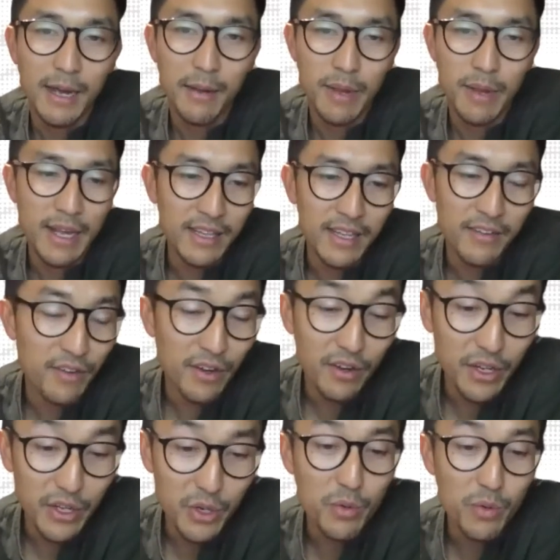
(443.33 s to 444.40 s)
they're very
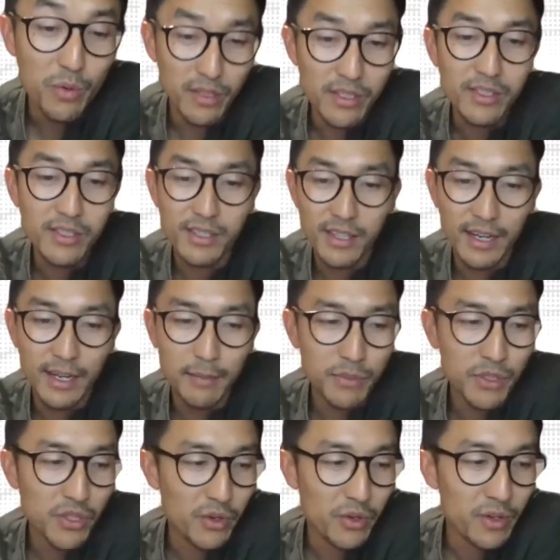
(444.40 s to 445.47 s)
nuanced.
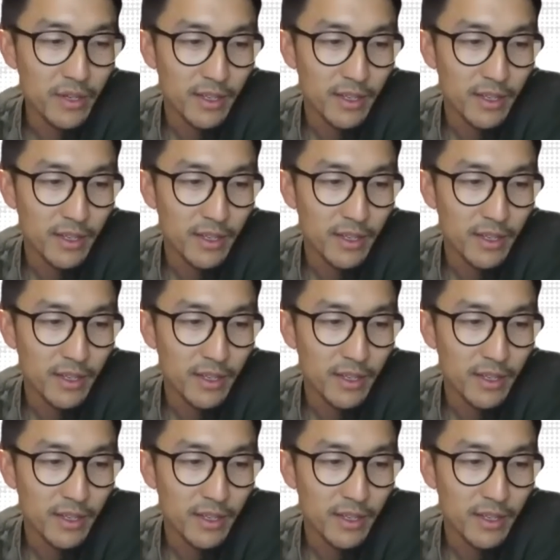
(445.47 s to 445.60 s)
So